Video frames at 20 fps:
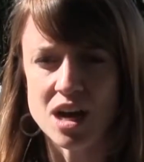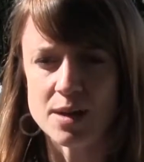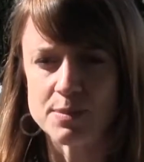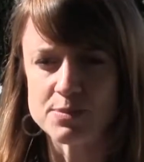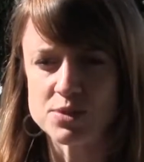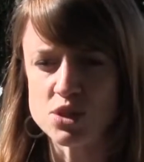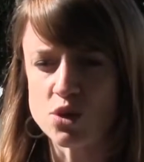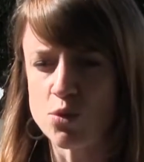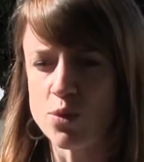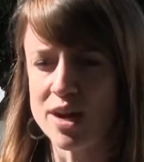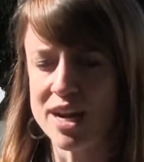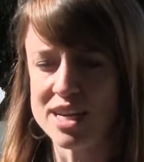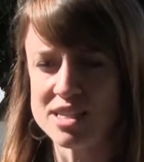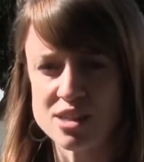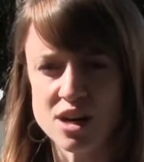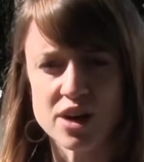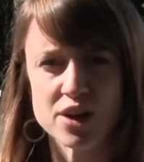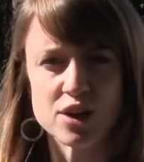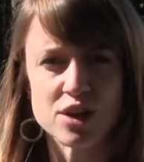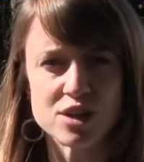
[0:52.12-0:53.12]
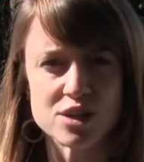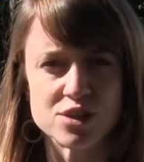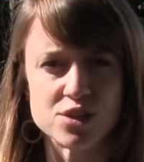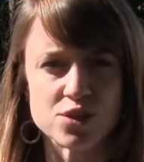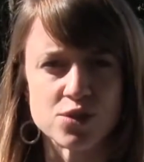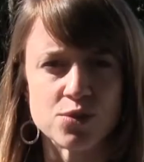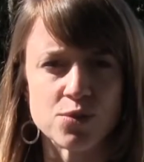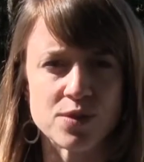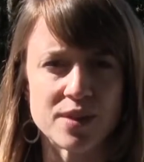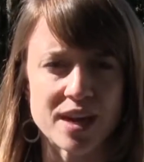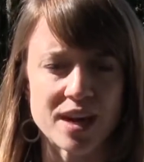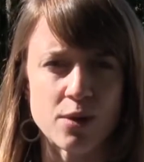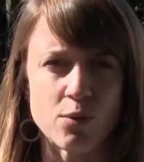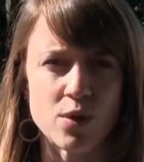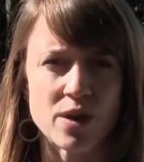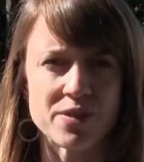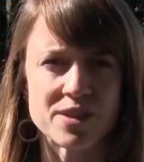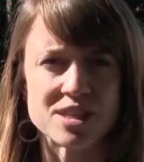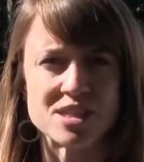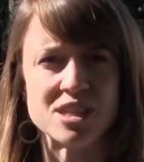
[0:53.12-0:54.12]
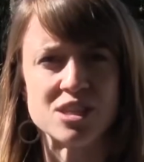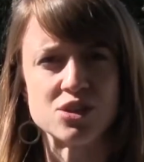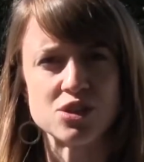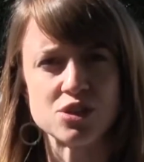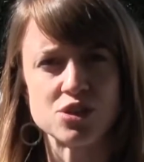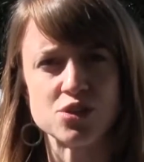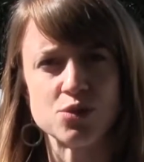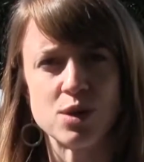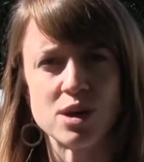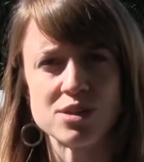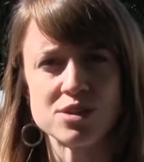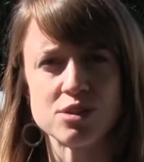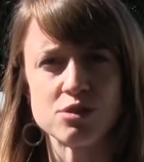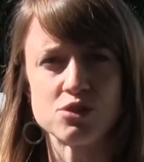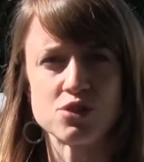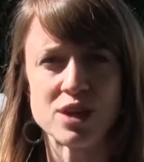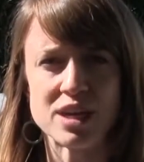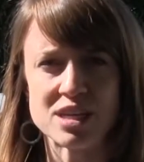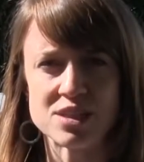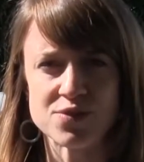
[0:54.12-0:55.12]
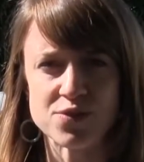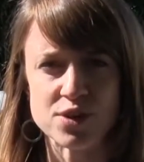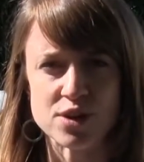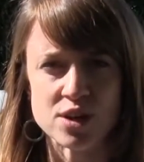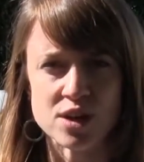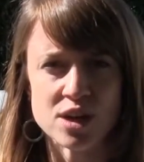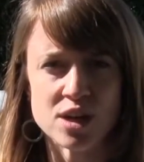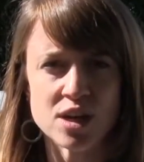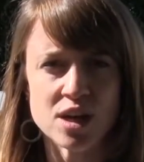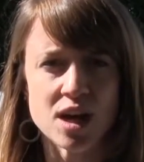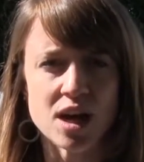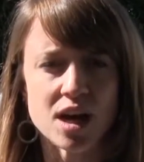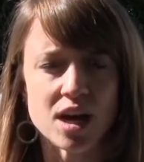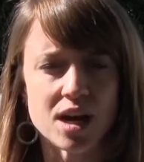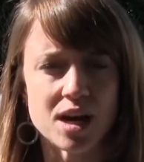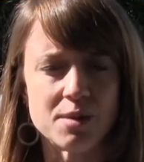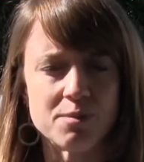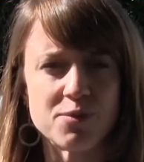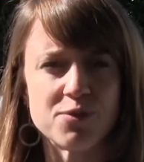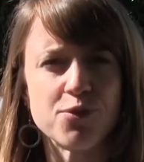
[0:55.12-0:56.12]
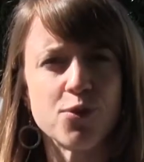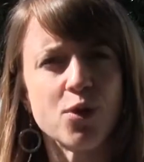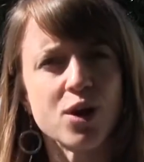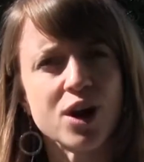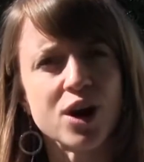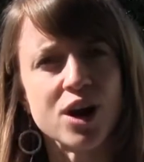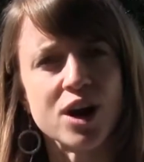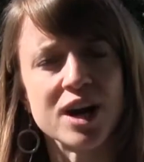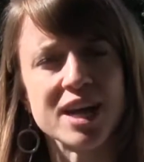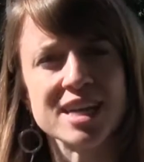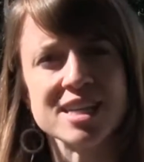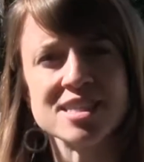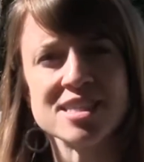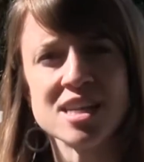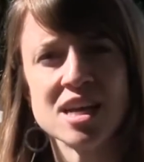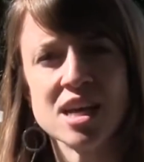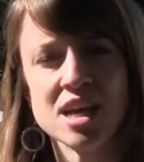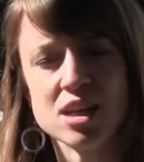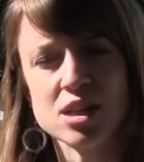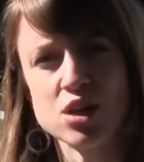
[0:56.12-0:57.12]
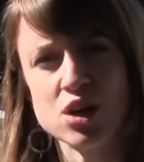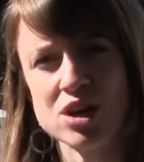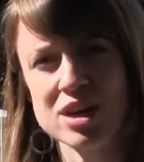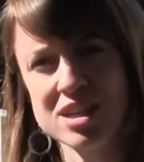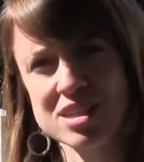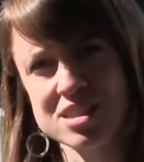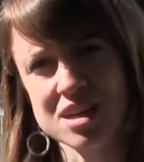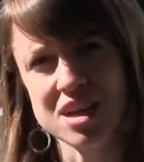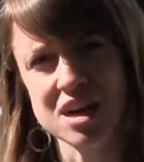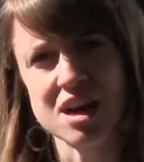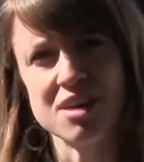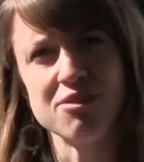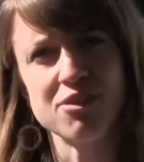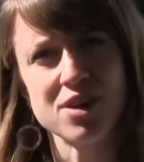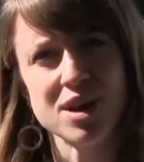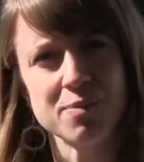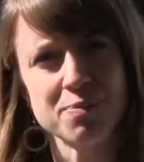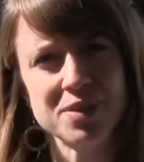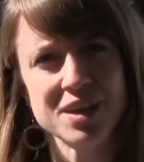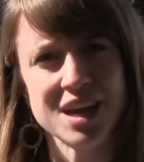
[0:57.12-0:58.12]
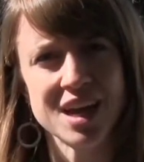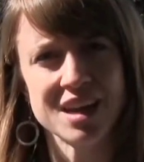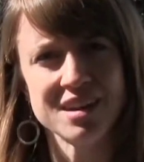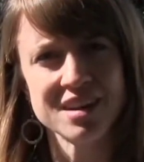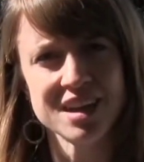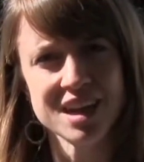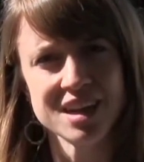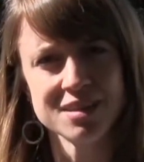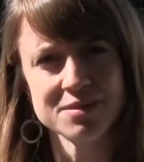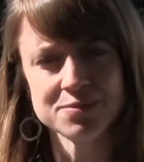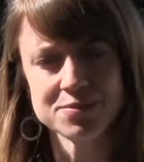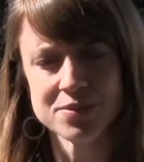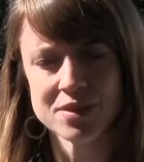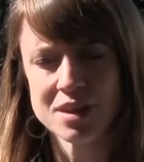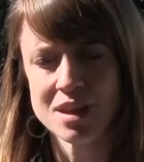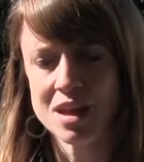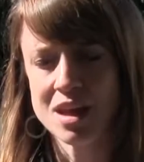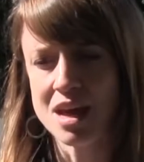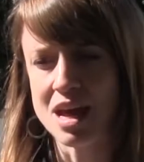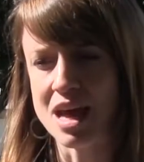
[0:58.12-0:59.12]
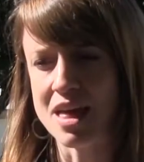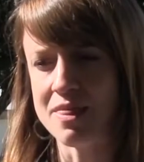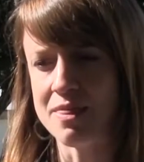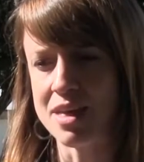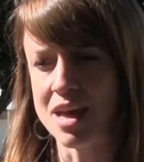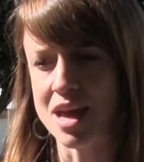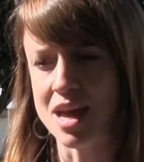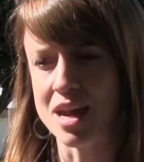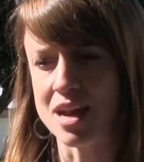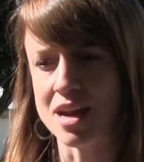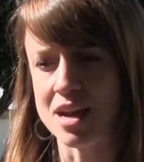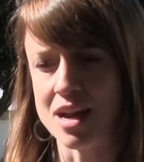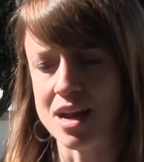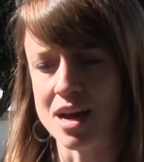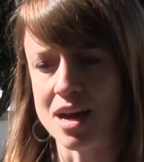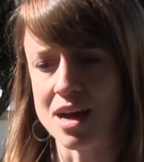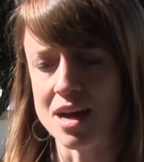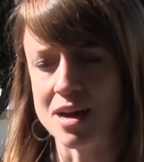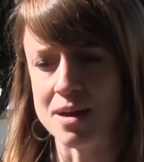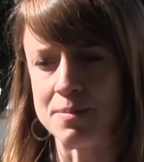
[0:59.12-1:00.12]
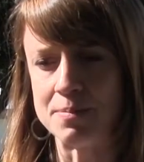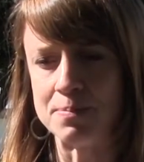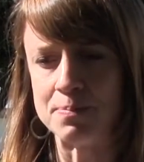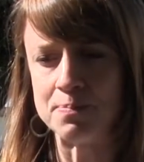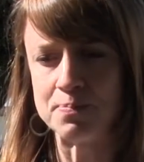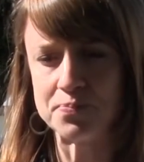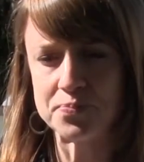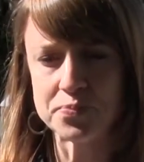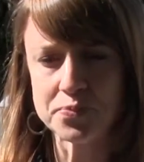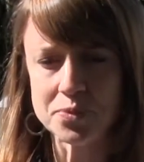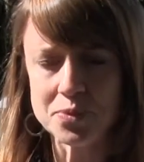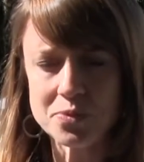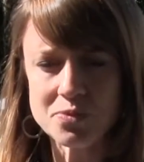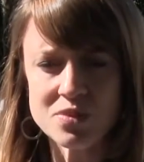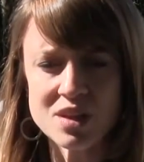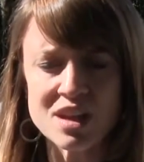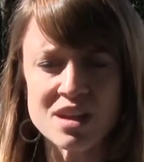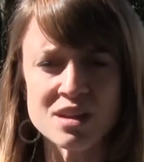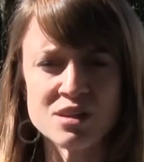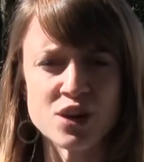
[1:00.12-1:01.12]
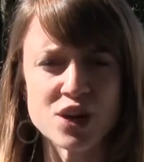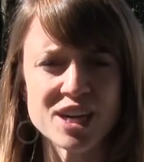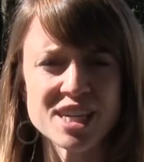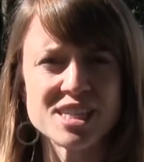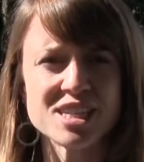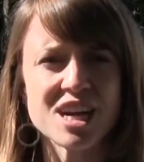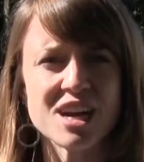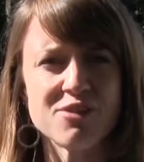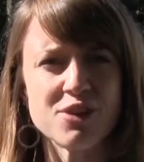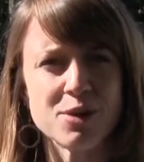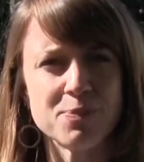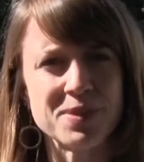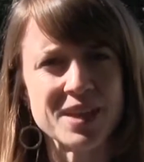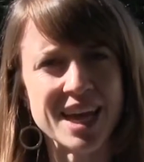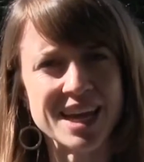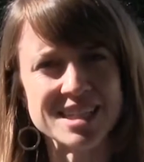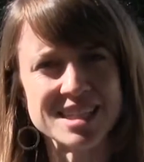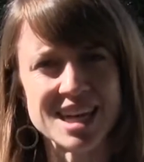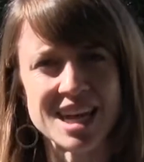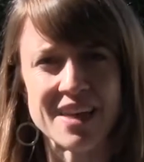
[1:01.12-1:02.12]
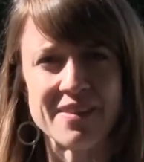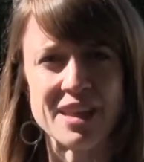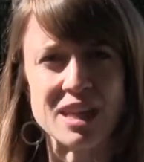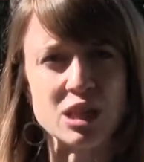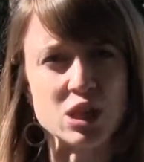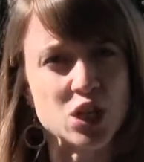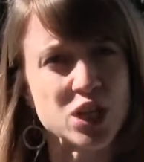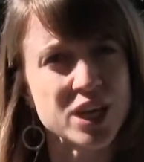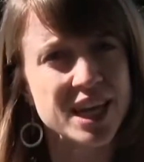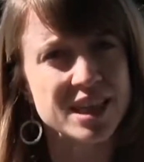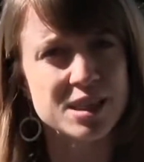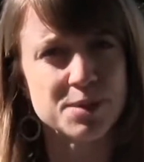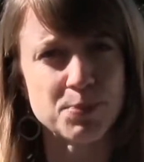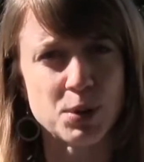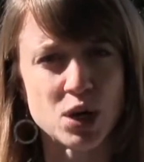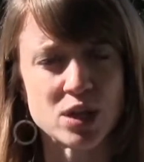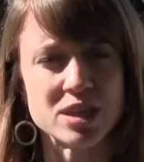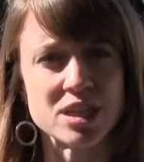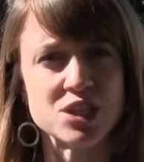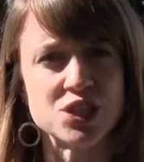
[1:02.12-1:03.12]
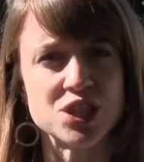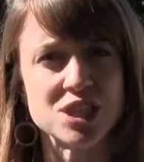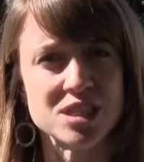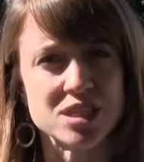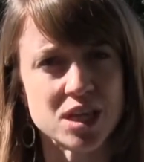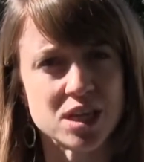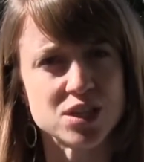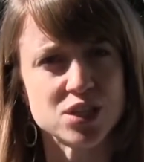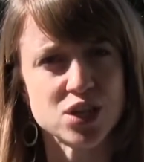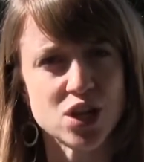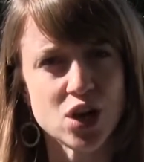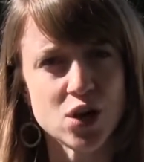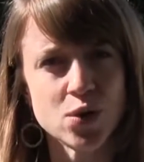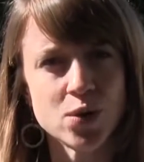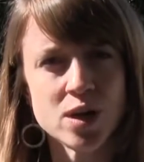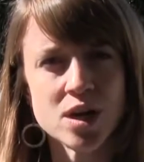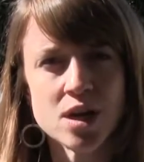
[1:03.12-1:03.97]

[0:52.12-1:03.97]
So what I taught her to do that I want the teacher to also transfer for her is learning to cover up the ending, and then look at the part that she does know.